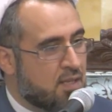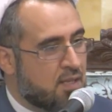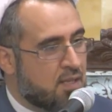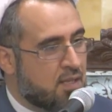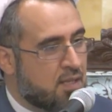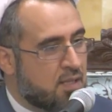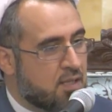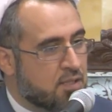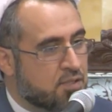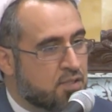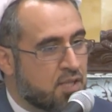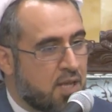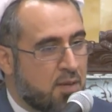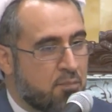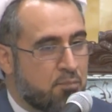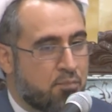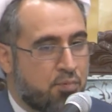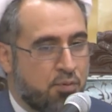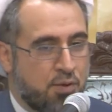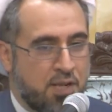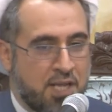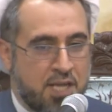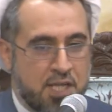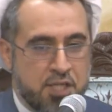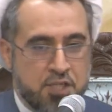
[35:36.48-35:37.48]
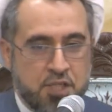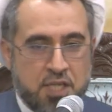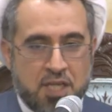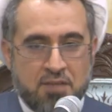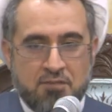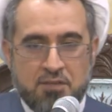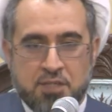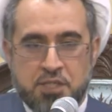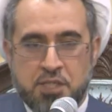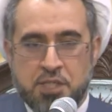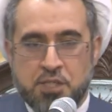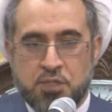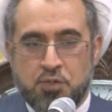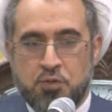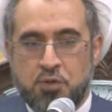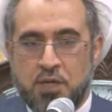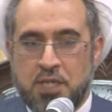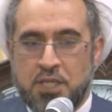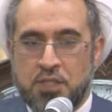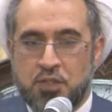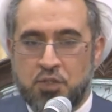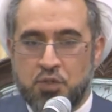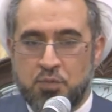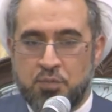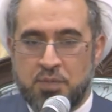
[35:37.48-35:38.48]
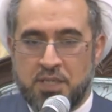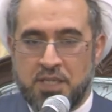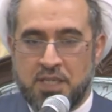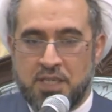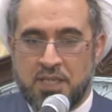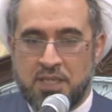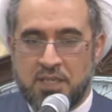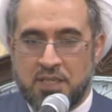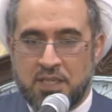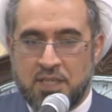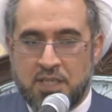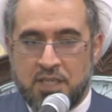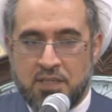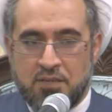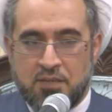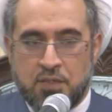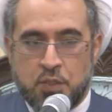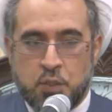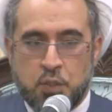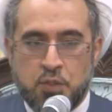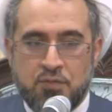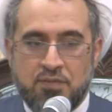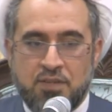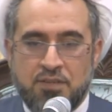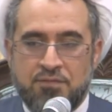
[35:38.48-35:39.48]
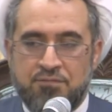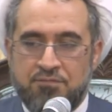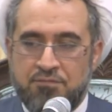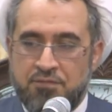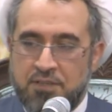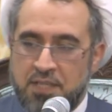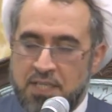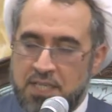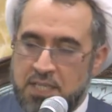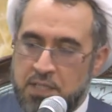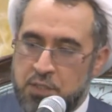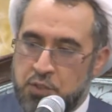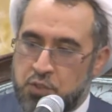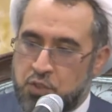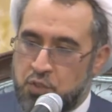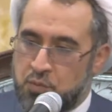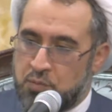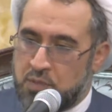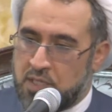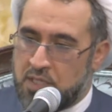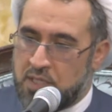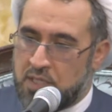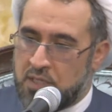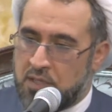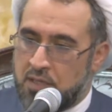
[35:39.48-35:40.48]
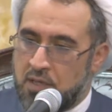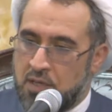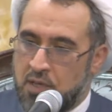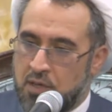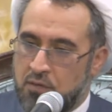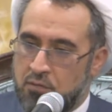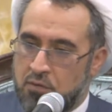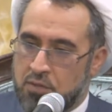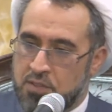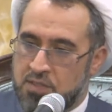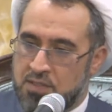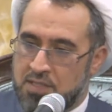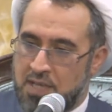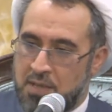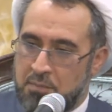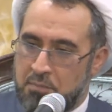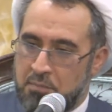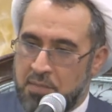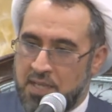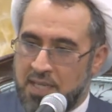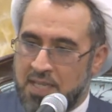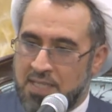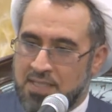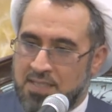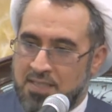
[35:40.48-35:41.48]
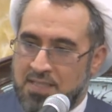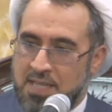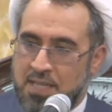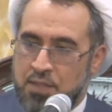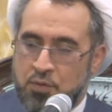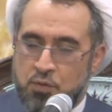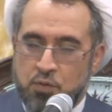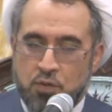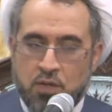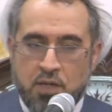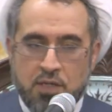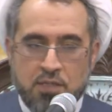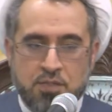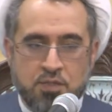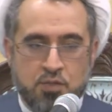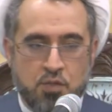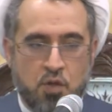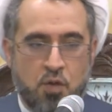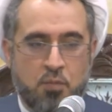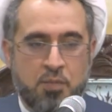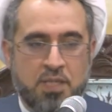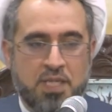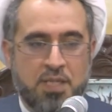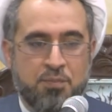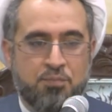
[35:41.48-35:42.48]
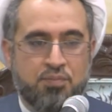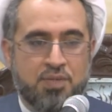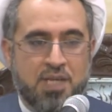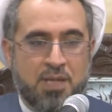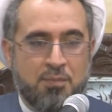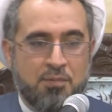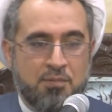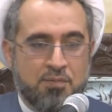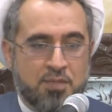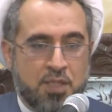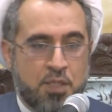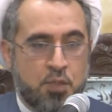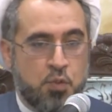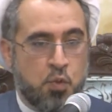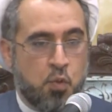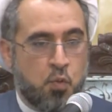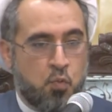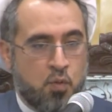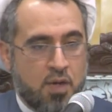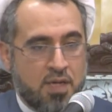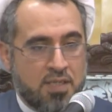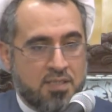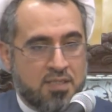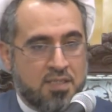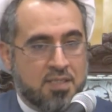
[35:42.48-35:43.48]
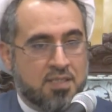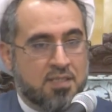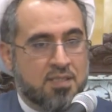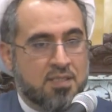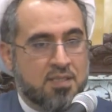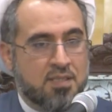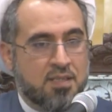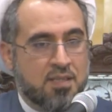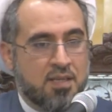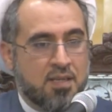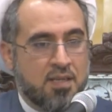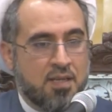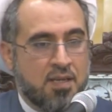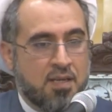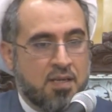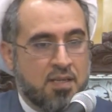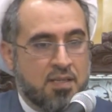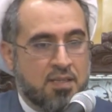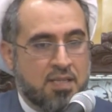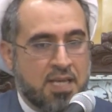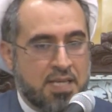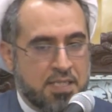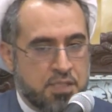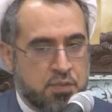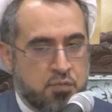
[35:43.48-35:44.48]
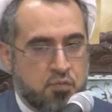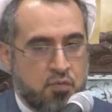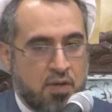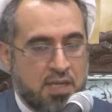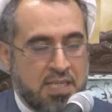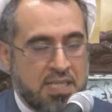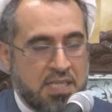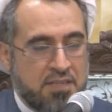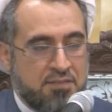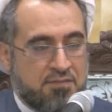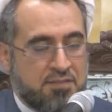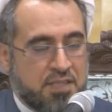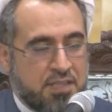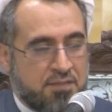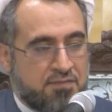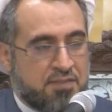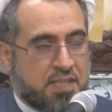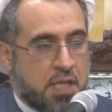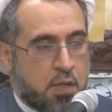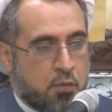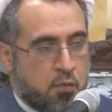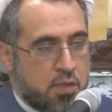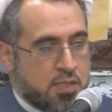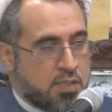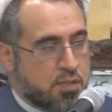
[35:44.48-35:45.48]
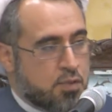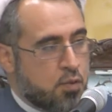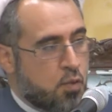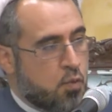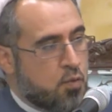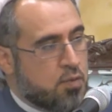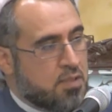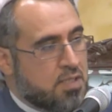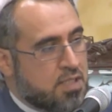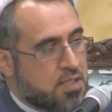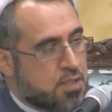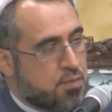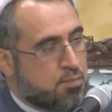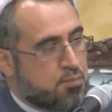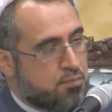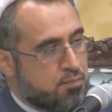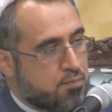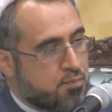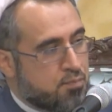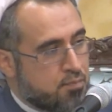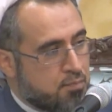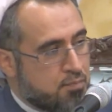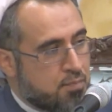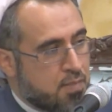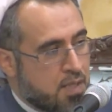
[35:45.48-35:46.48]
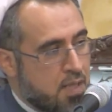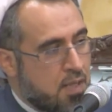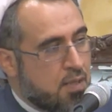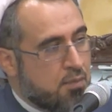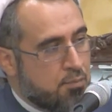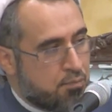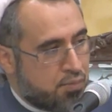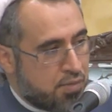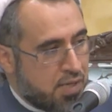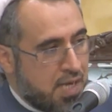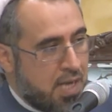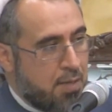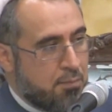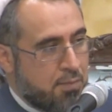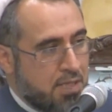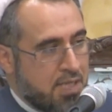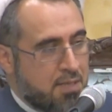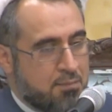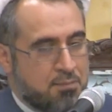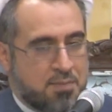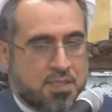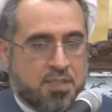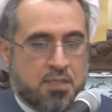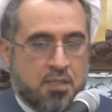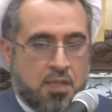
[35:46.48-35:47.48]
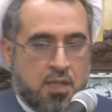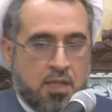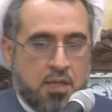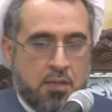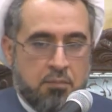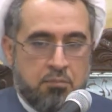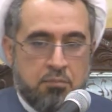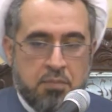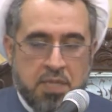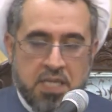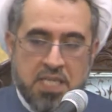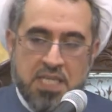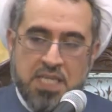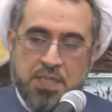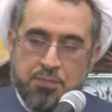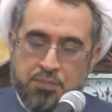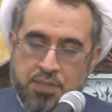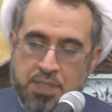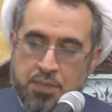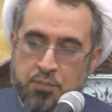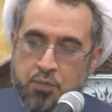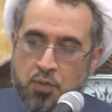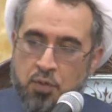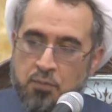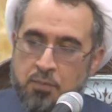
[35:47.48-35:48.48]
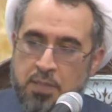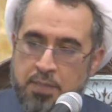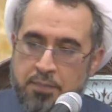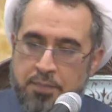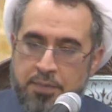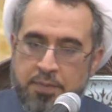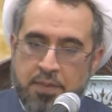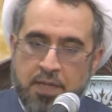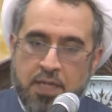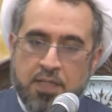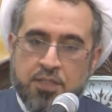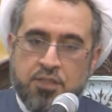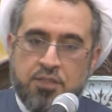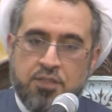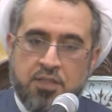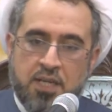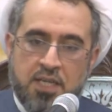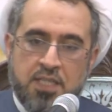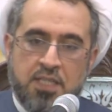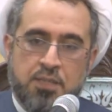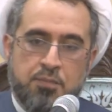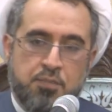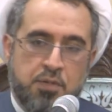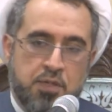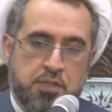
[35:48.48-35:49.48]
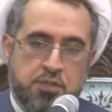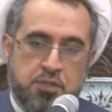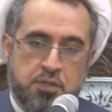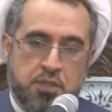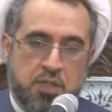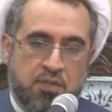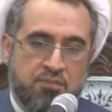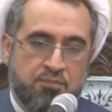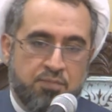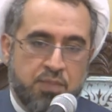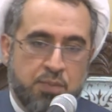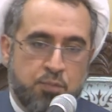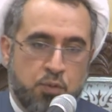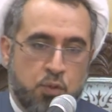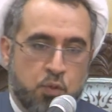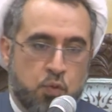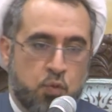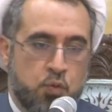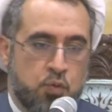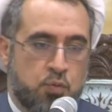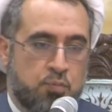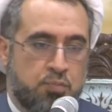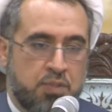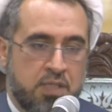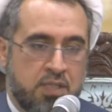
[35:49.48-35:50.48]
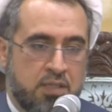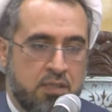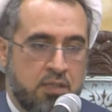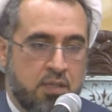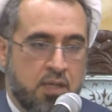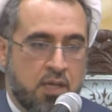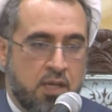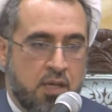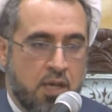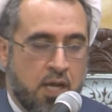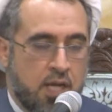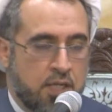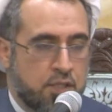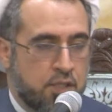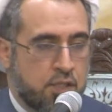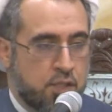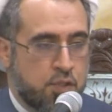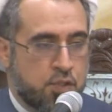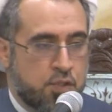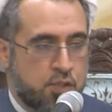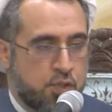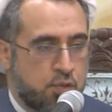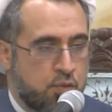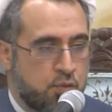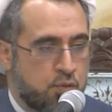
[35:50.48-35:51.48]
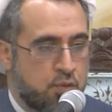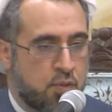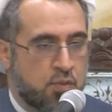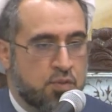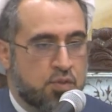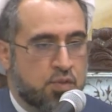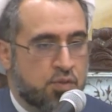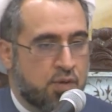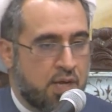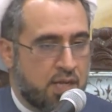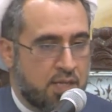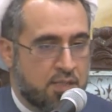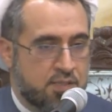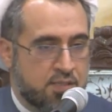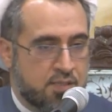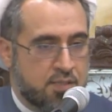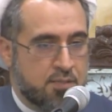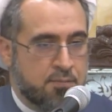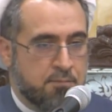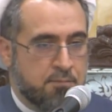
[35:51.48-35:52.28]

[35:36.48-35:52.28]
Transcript: Some pleasure which is going to be give a feeling to me for some minutes, then to cause so many problems, I don't want it. That's why if, if there was no these problems, many people, maybe 90, 90% of people could be addicted to you know, drugs.